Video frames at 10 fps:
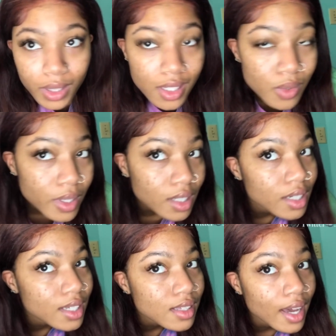This is what it
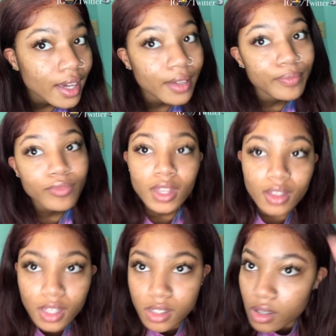looks like. I think
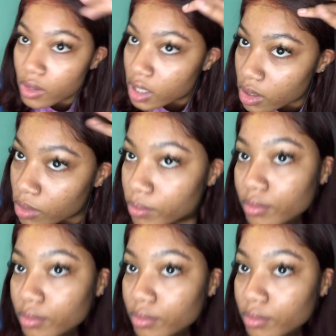that's so cute.